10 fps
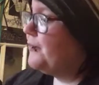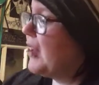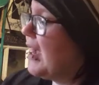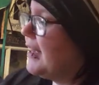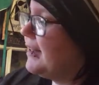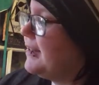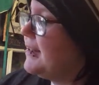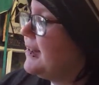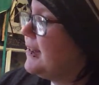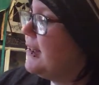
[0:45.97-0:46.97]
And
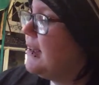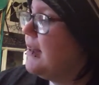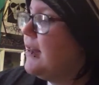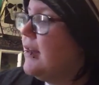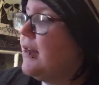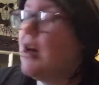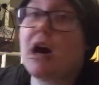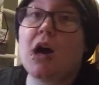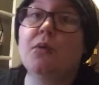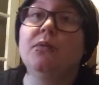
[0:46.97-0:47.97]

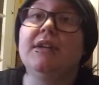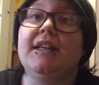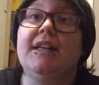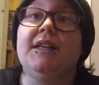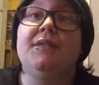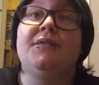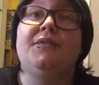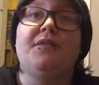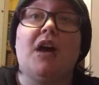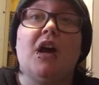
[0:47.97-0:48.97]
I will leave
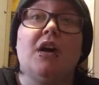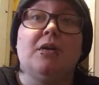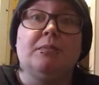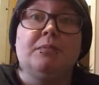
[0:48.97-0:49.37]
um,